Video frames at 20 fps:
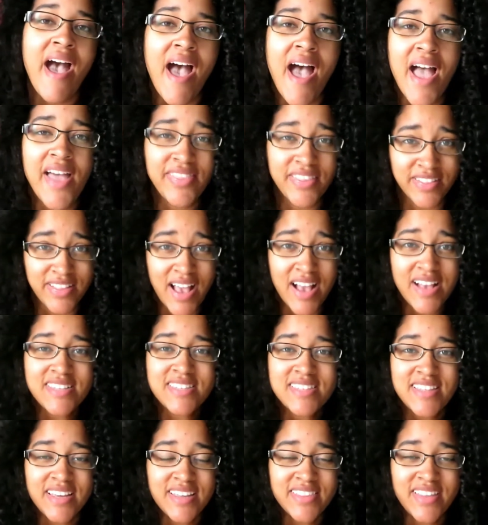And the
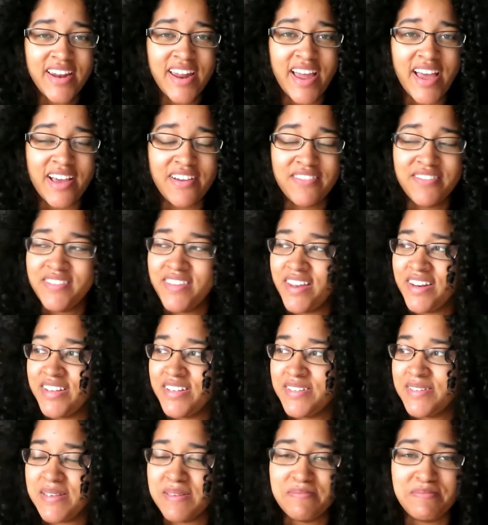last thing that I have that
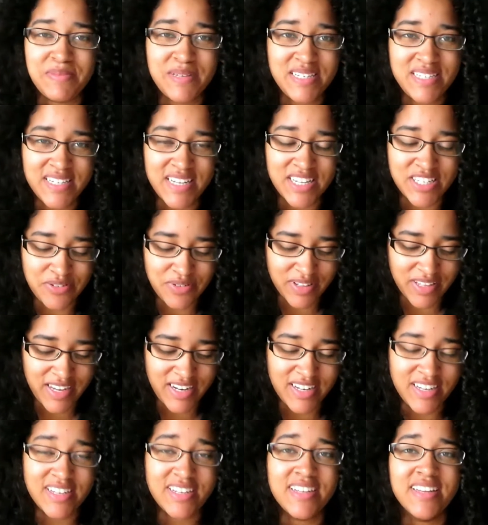is BTS
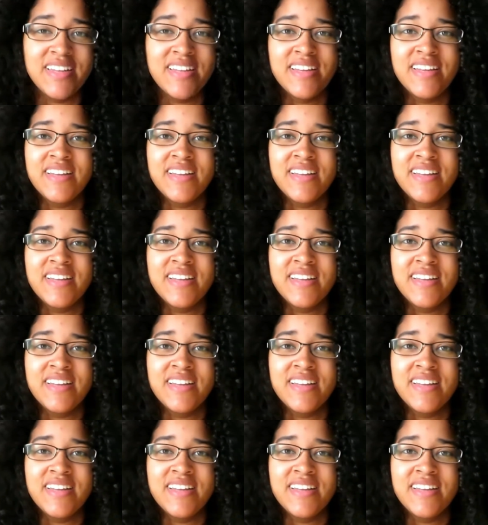related